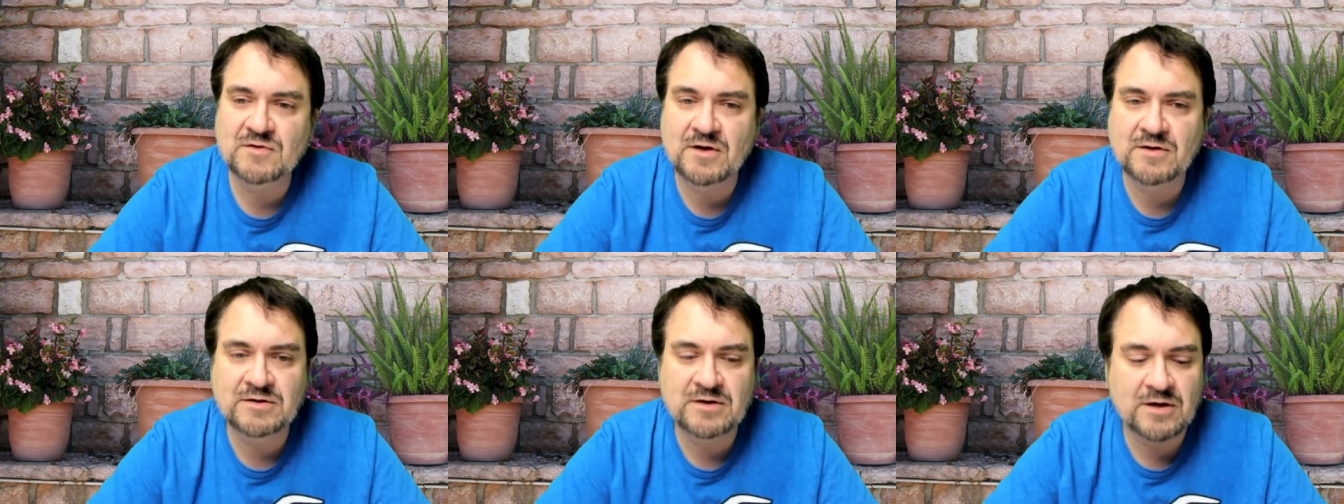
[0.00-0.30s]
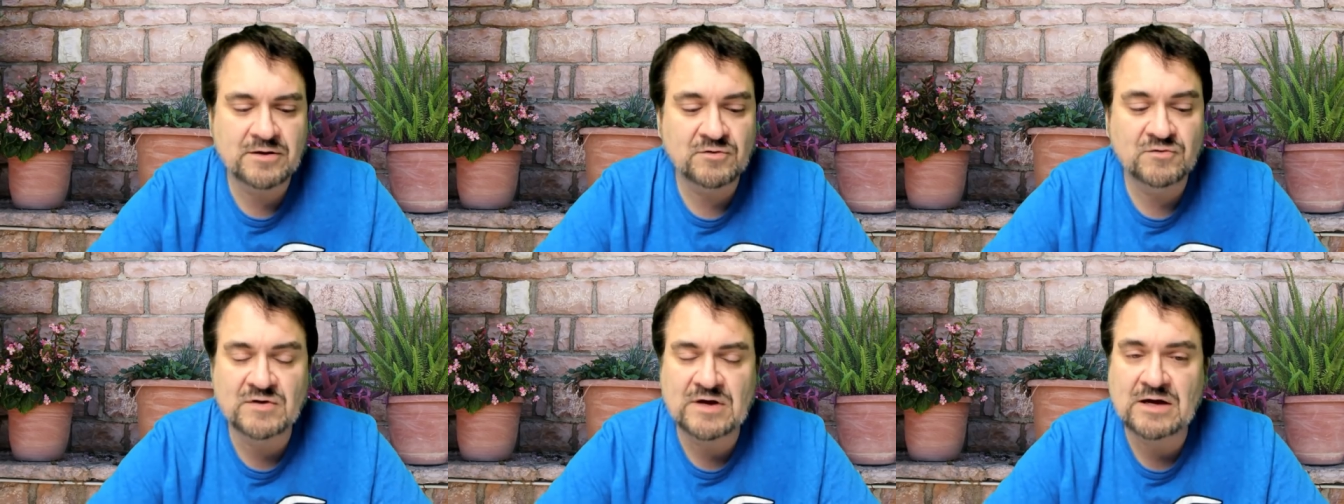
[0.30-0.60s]
Uh, the
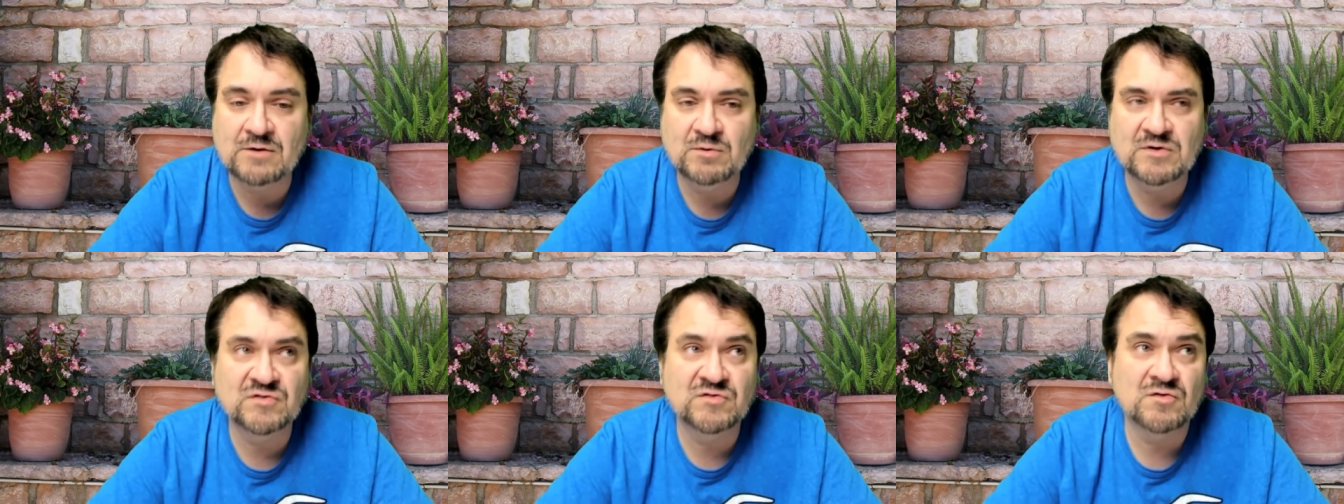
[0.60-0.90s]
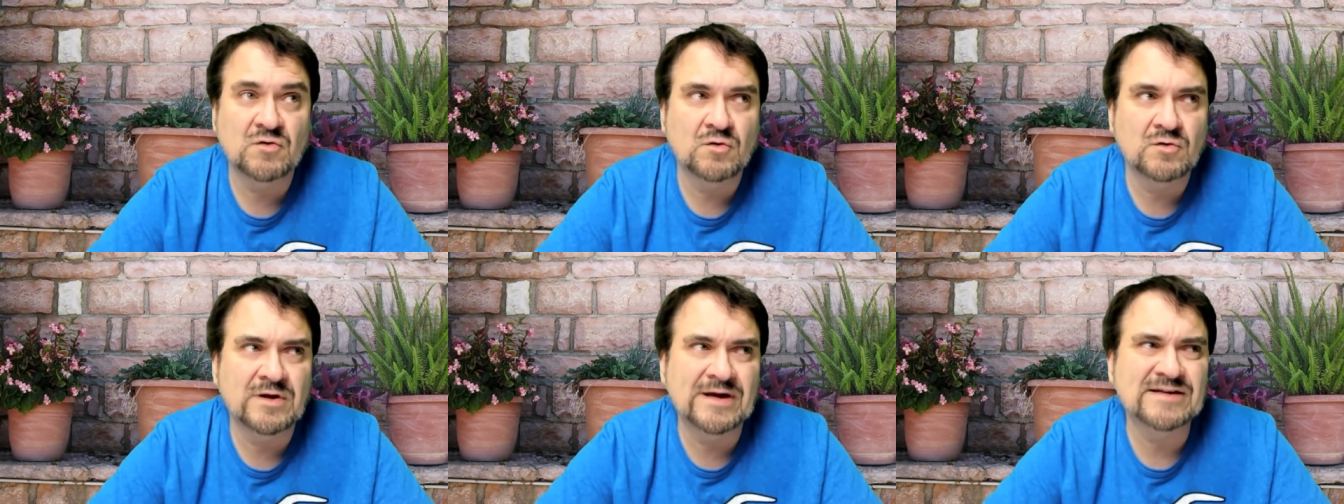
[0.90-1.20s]
other day we
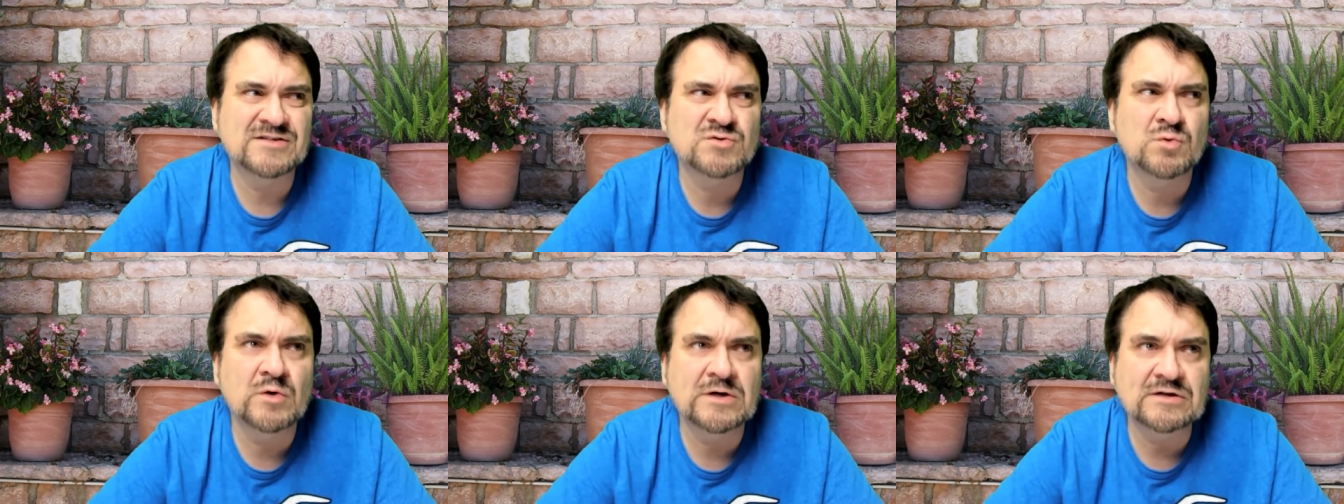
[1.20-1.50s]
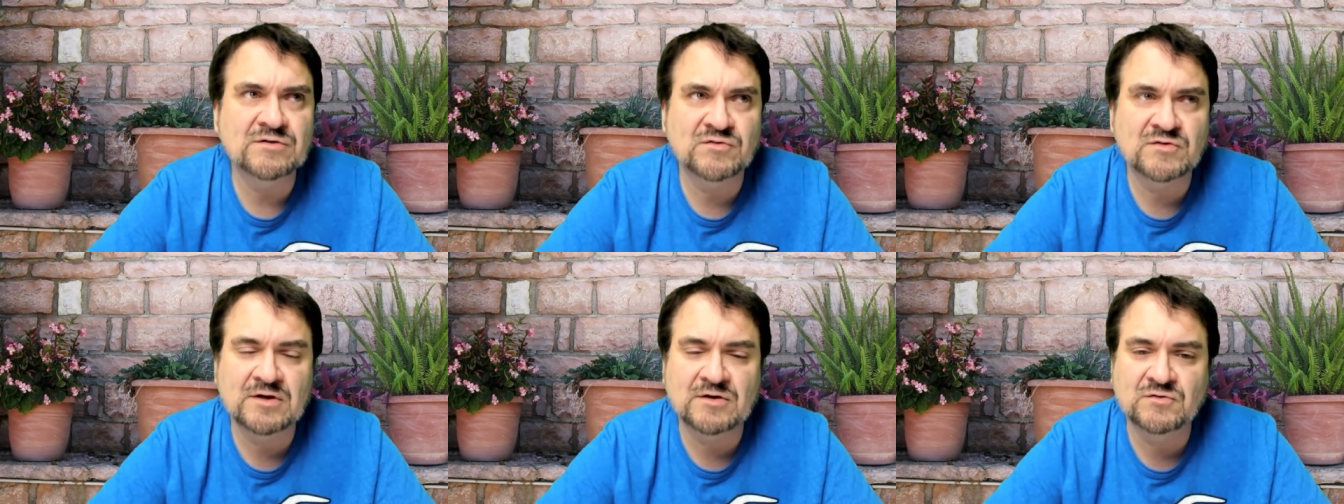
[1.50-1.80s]
sold like
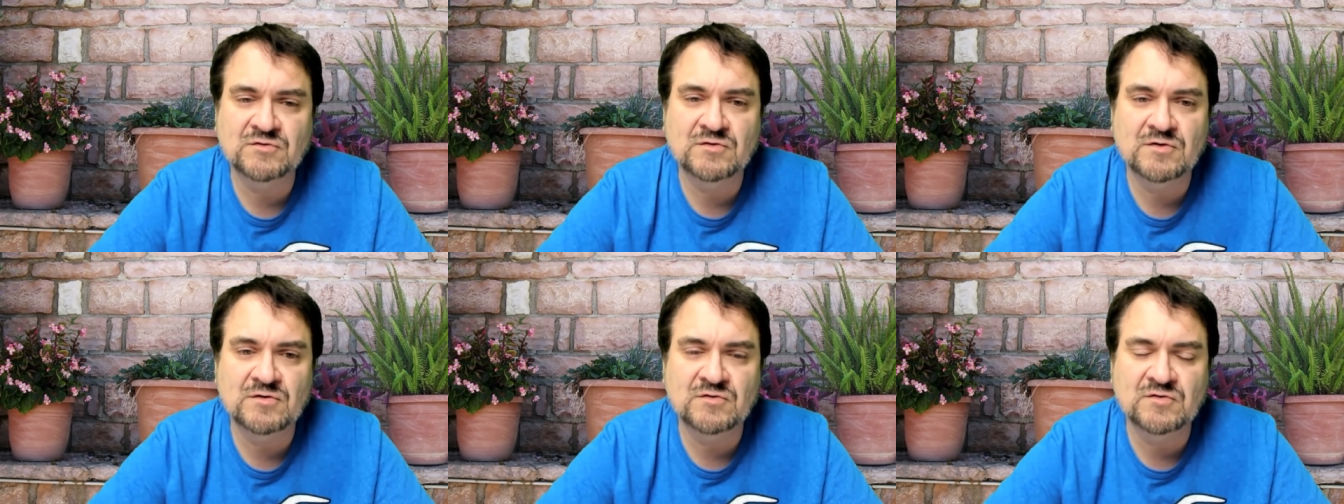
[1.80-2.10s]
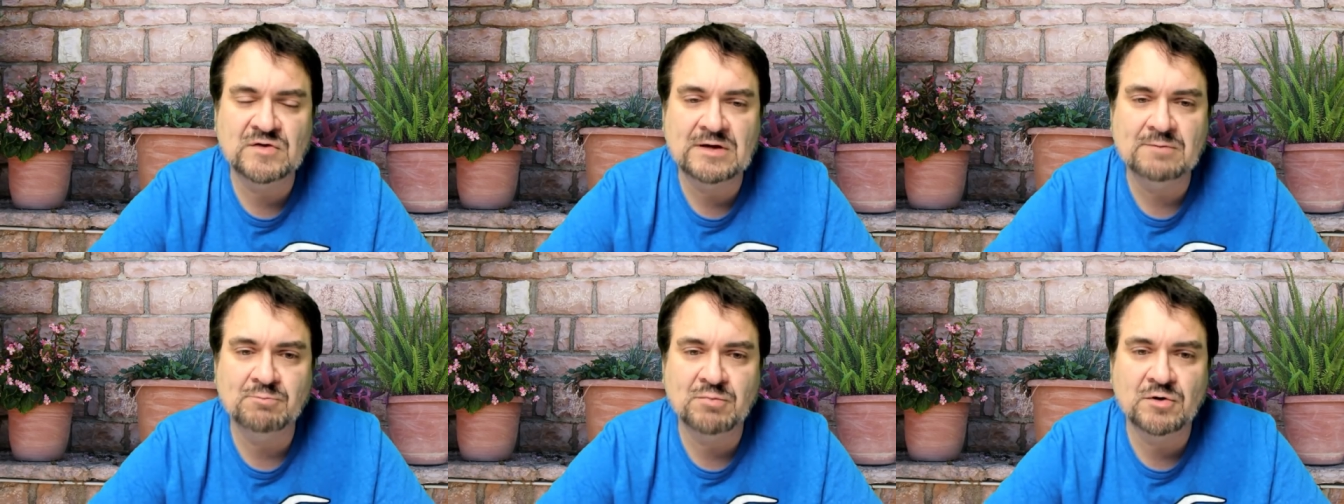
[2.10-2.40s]
26 to the
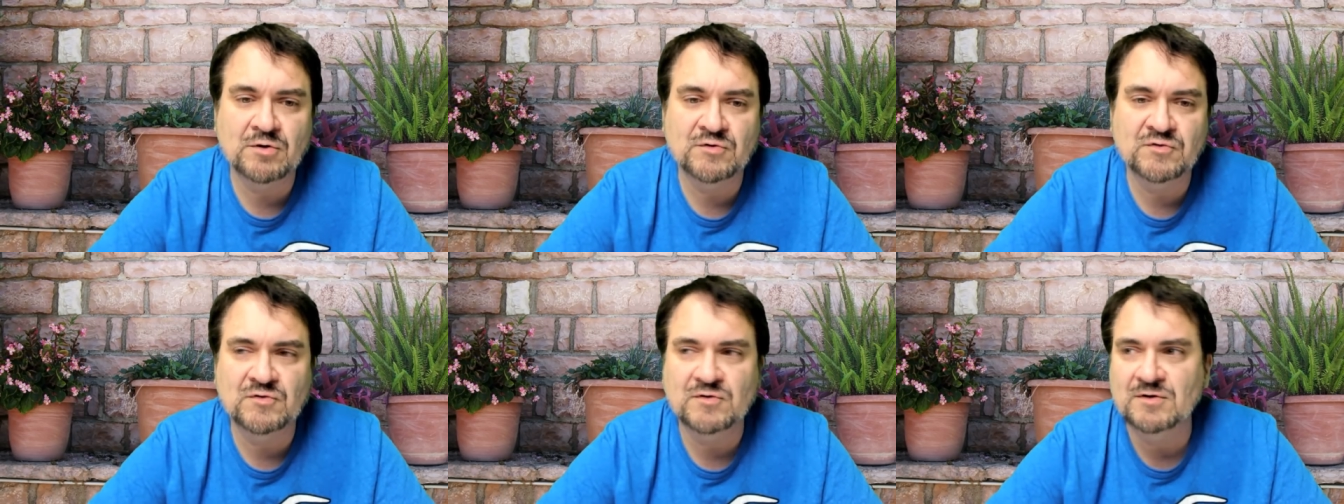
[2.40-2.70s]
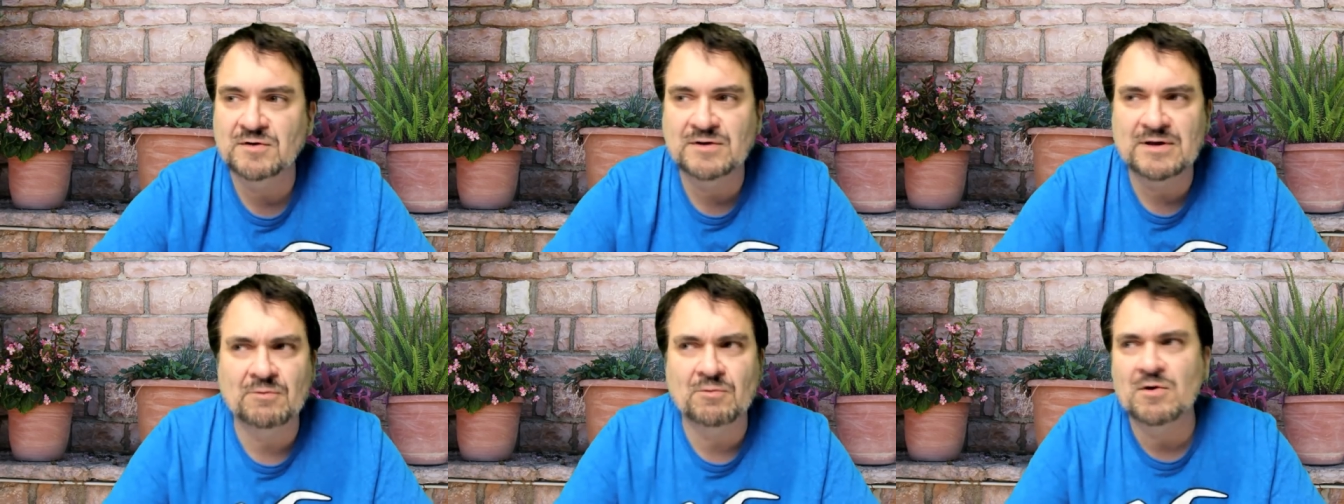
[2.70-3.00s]
same
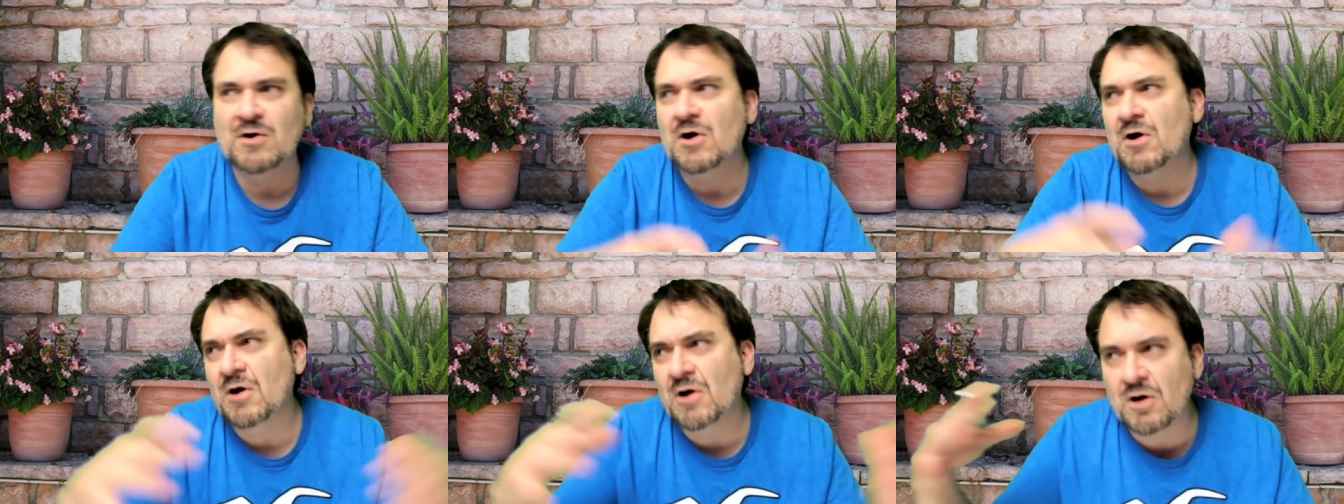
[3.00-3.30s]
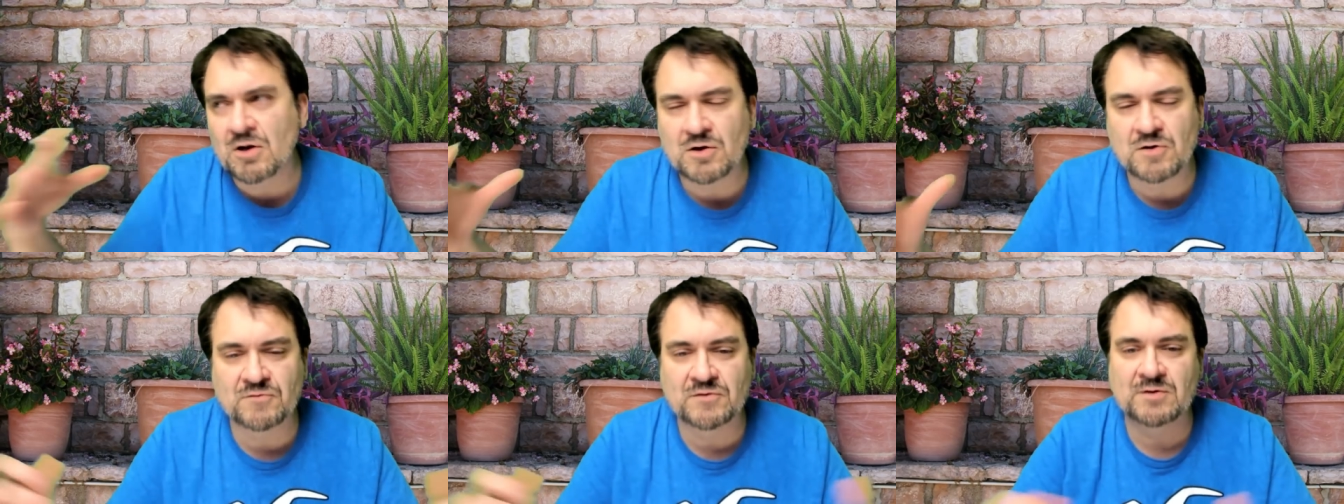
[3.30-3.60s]
person and they were
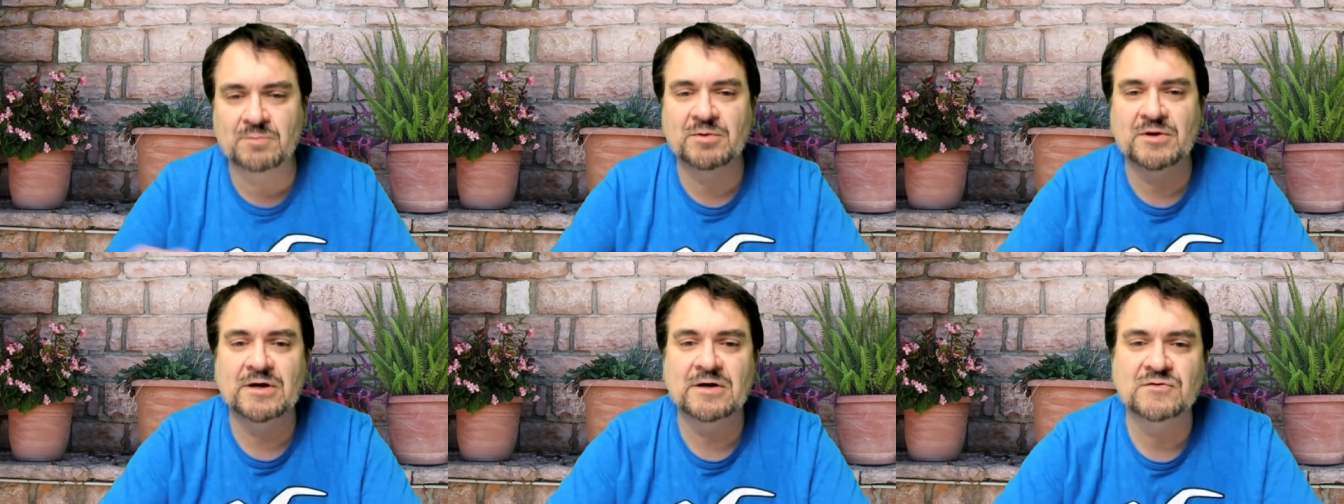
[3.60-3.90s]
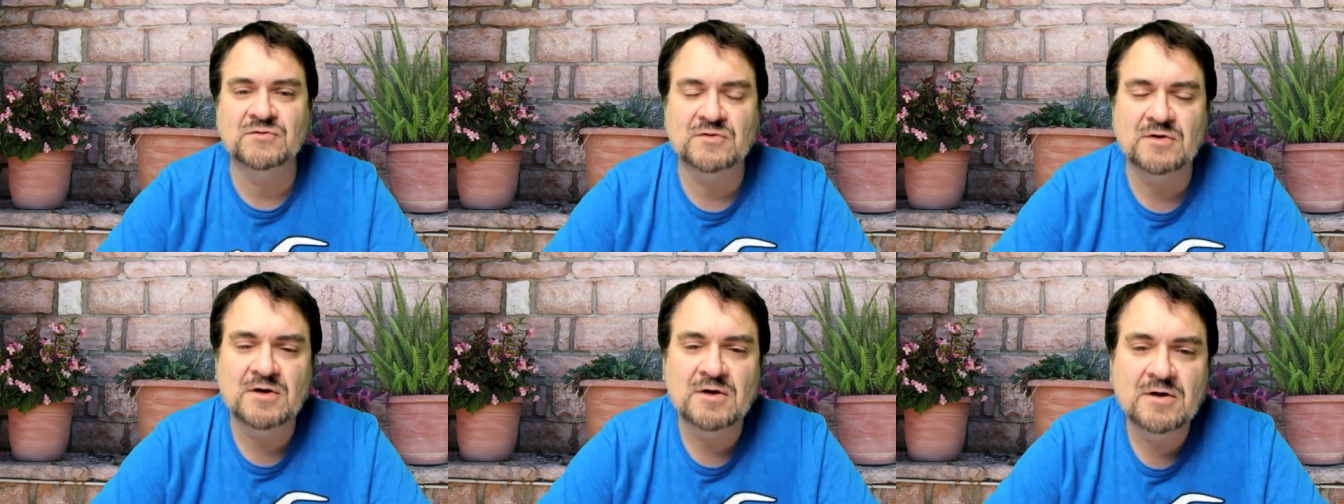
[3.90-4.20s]
all over the
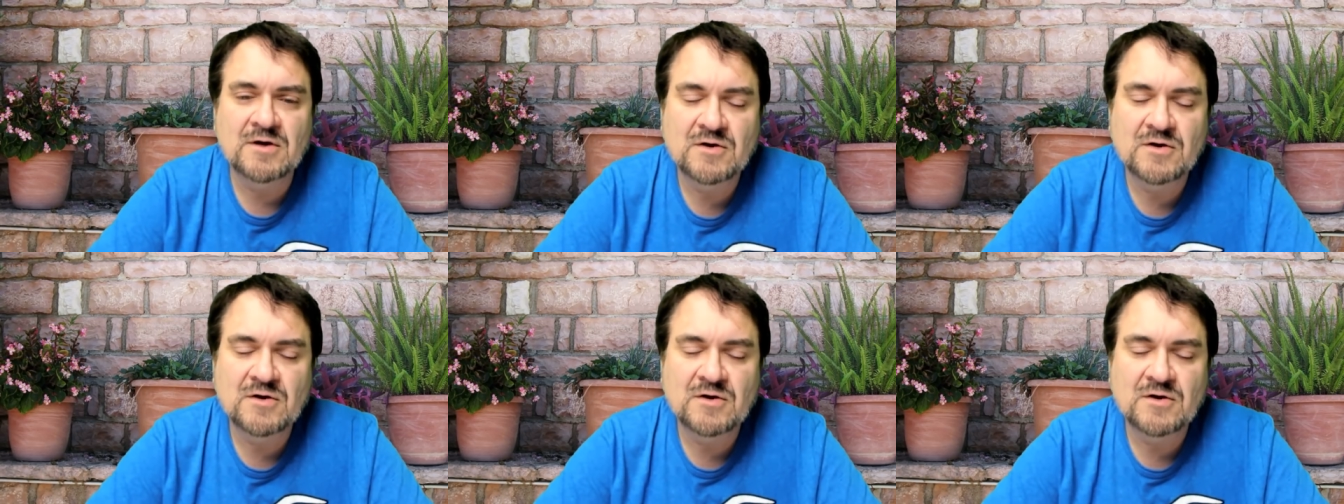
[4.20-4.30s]
place.